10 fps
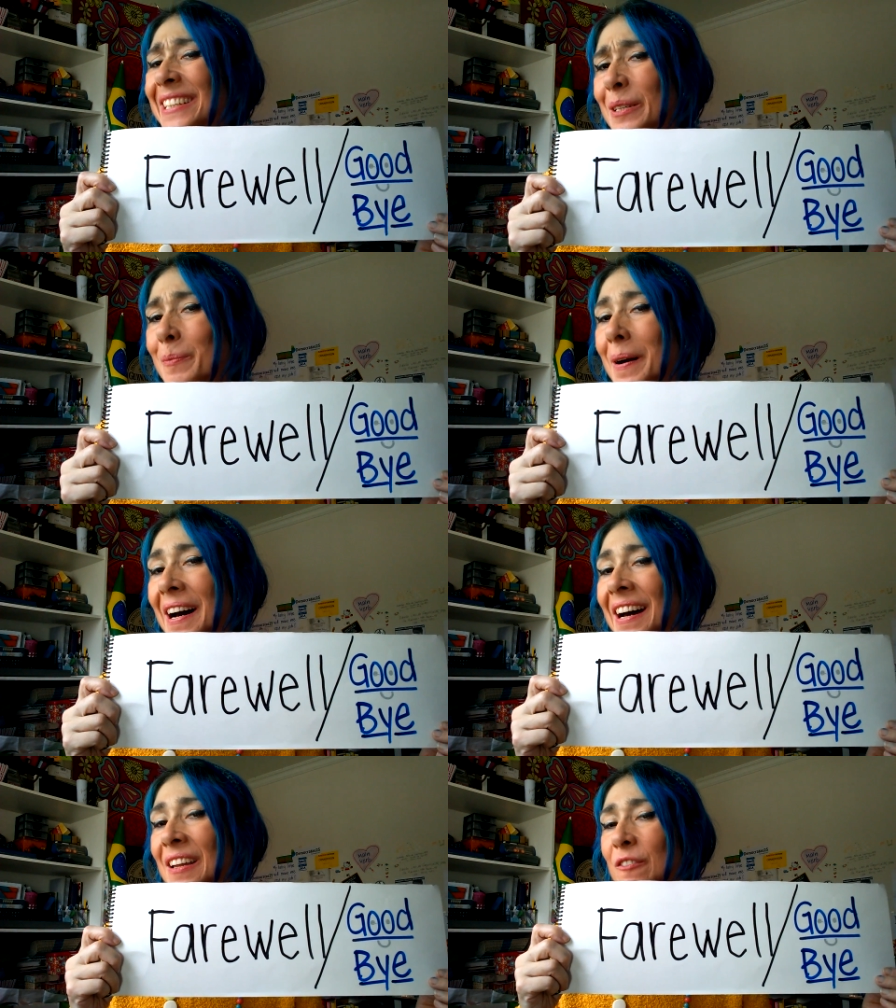
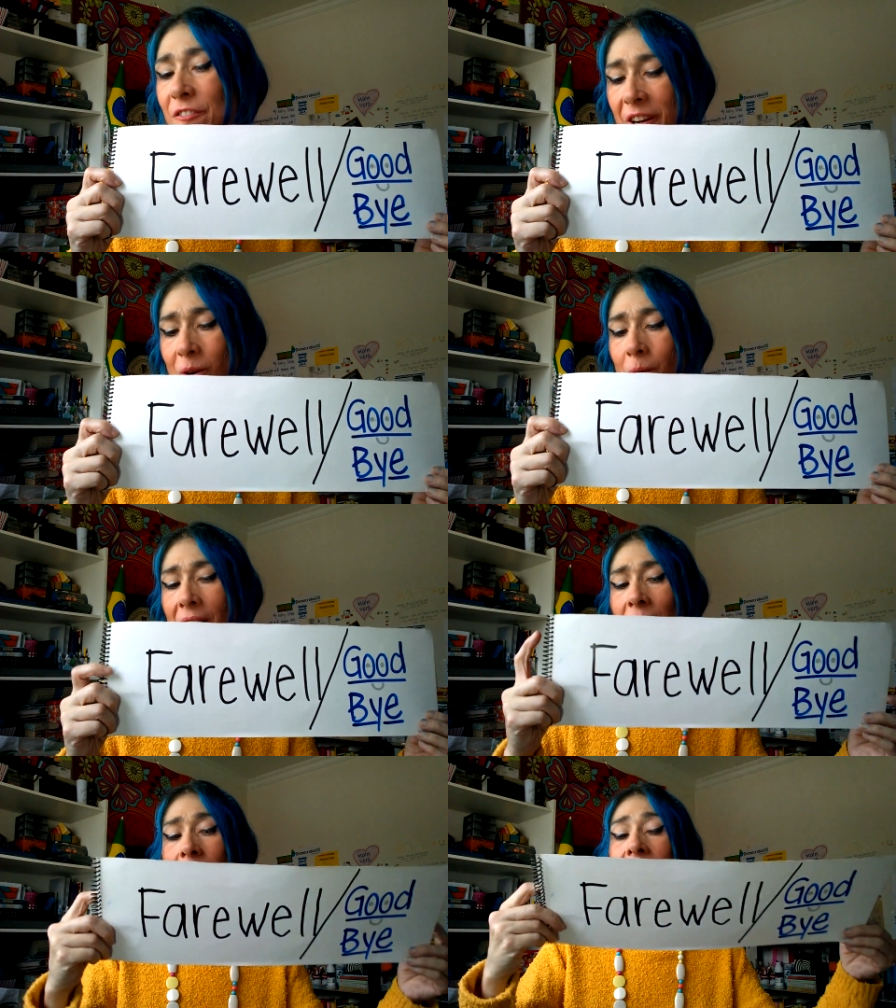Goodbye,
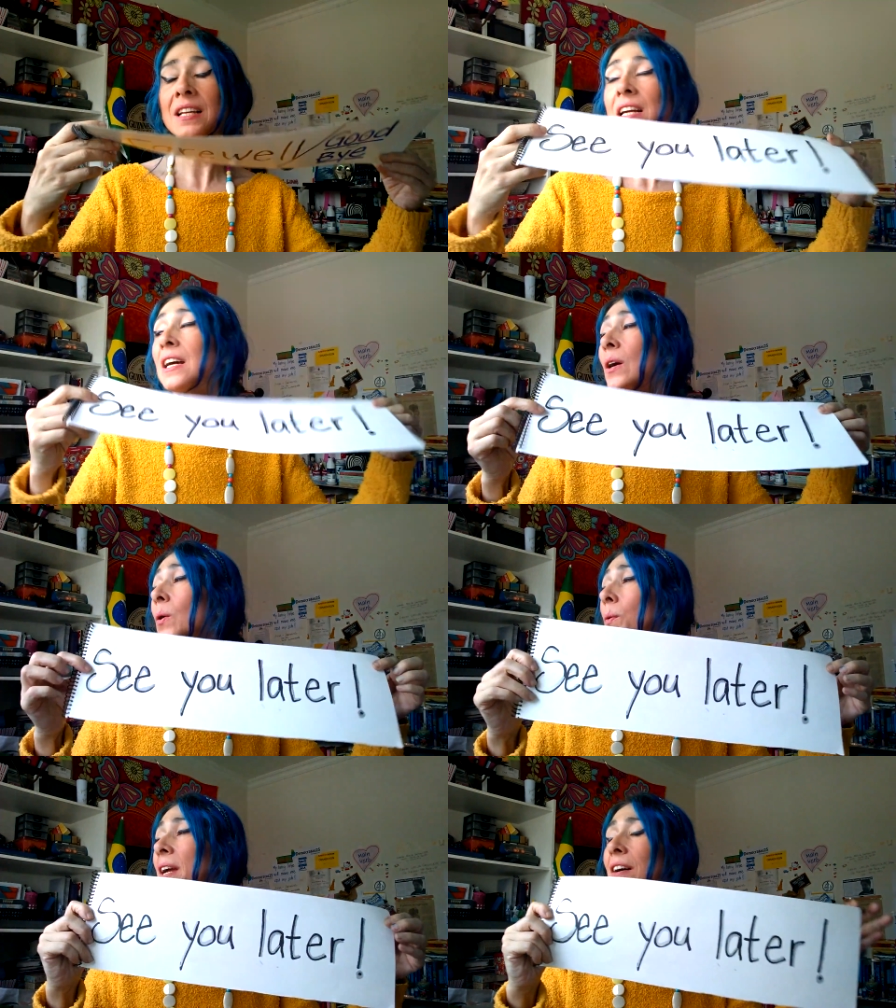farewell.
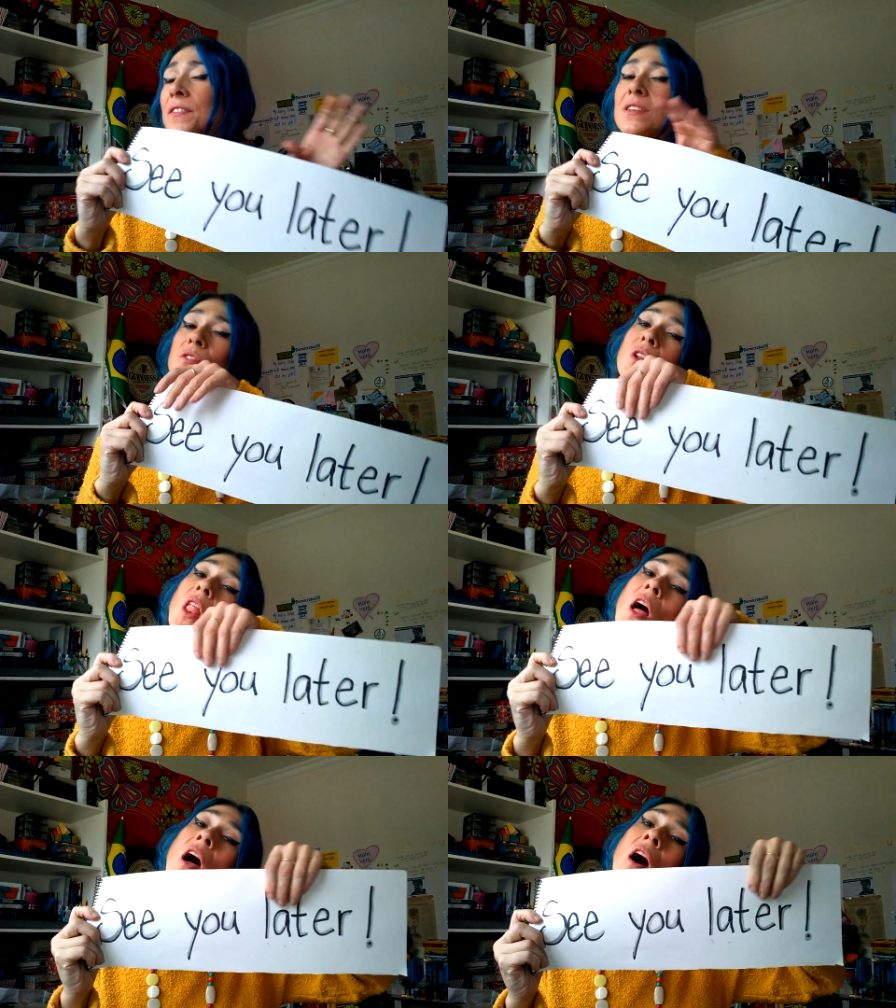We have this
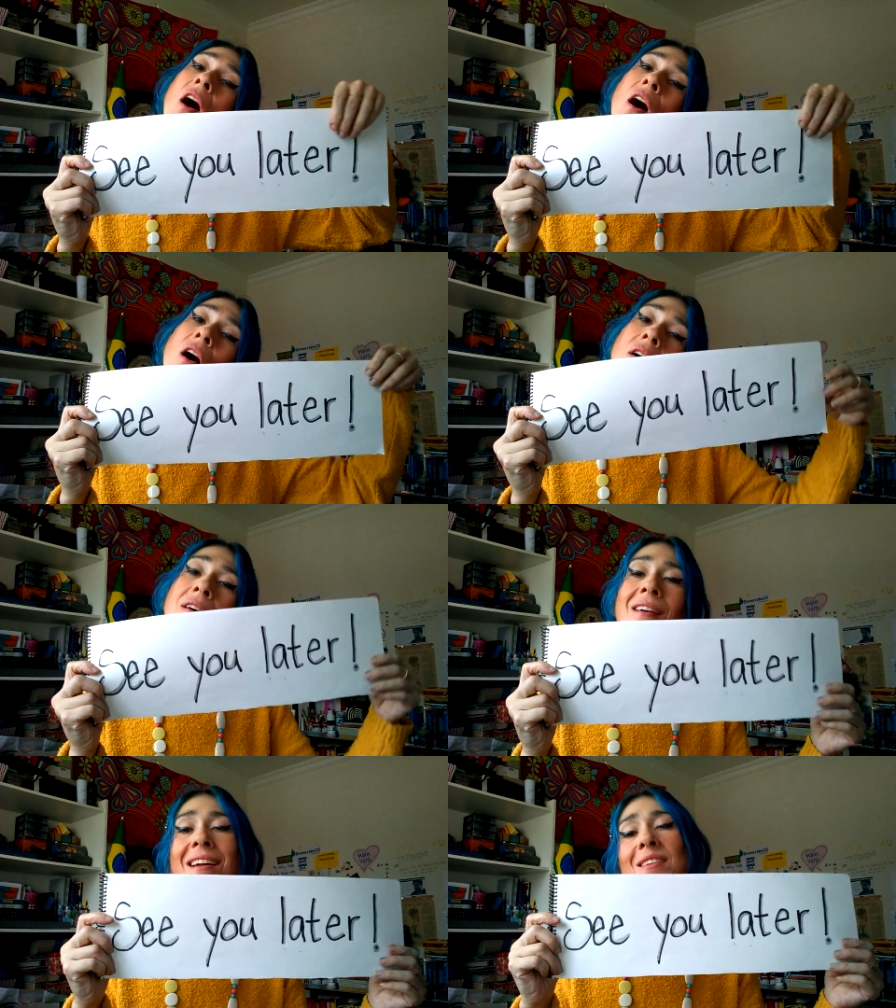
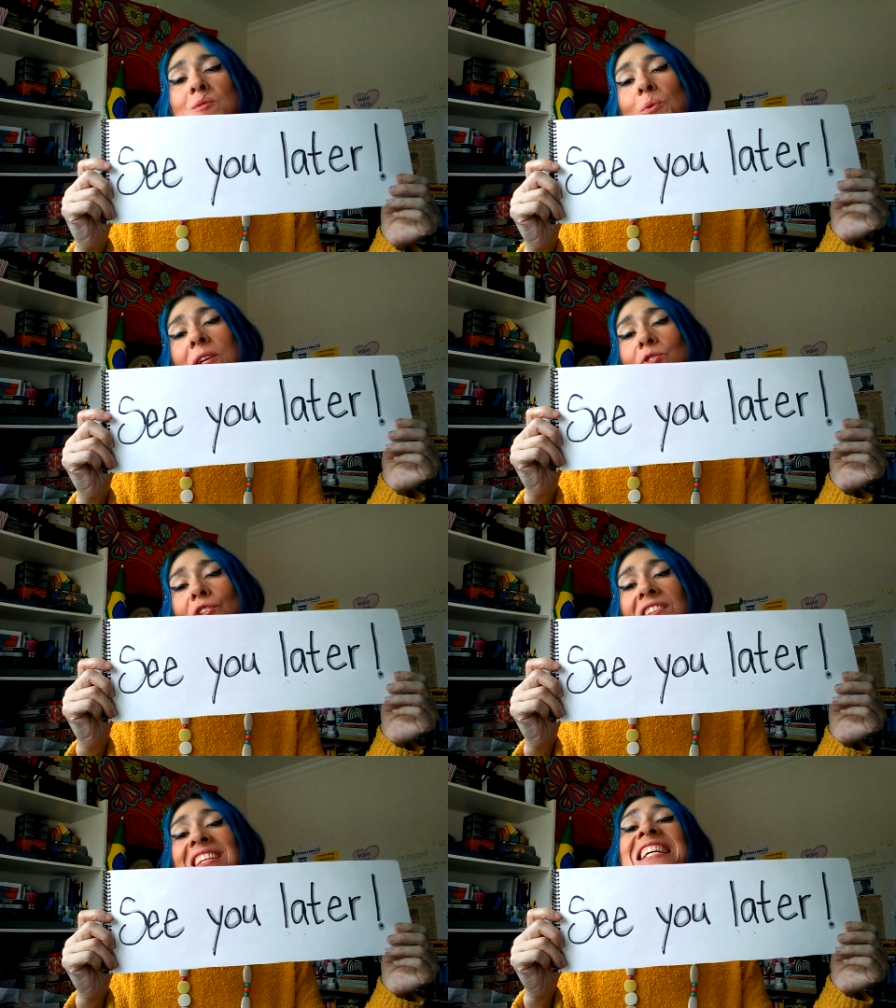long
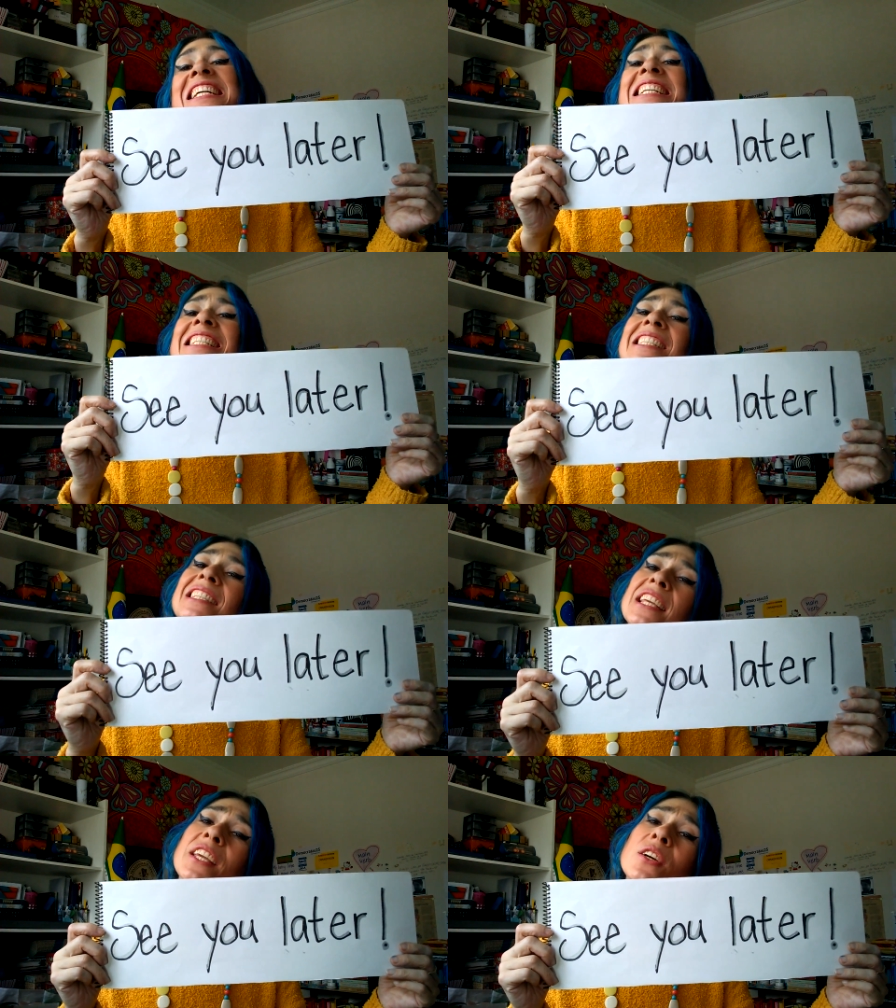expression.
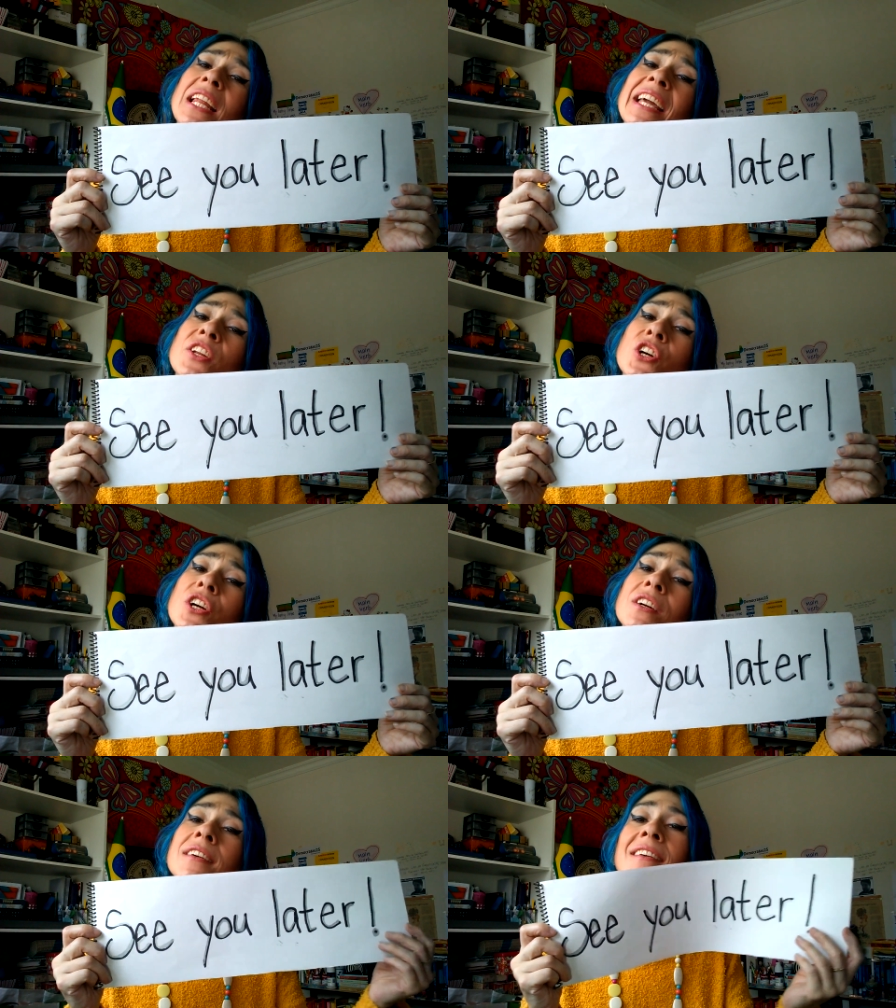See you
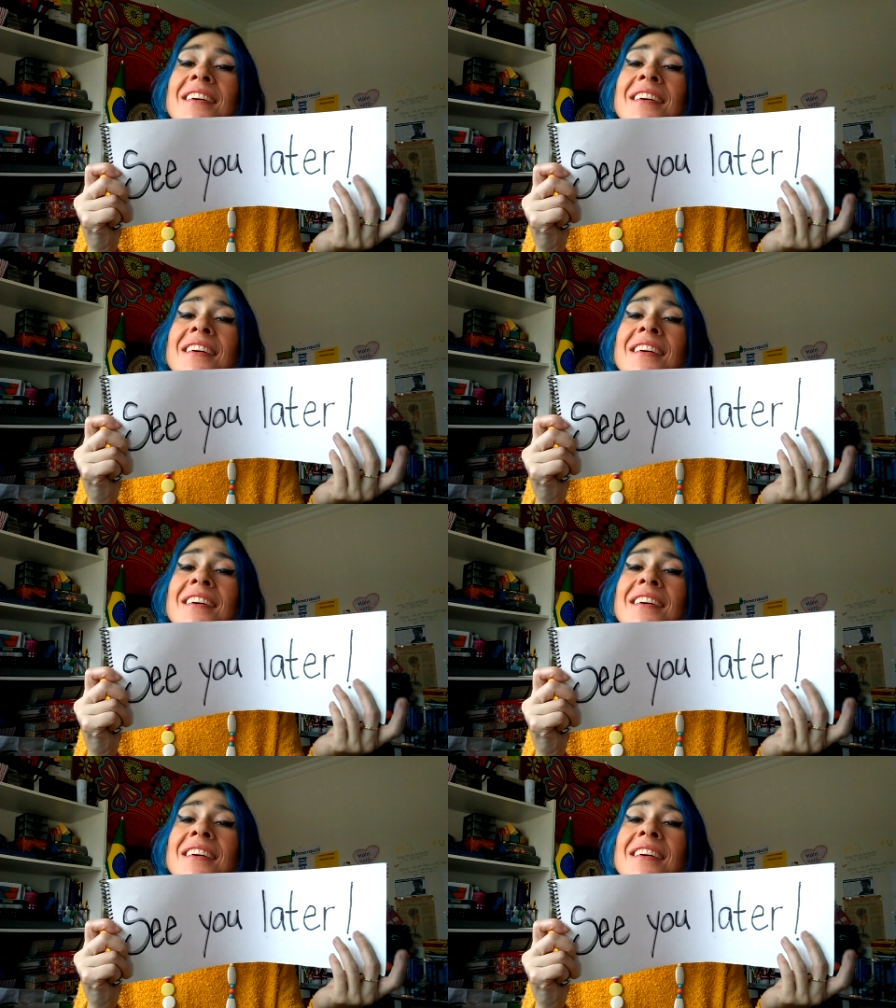later.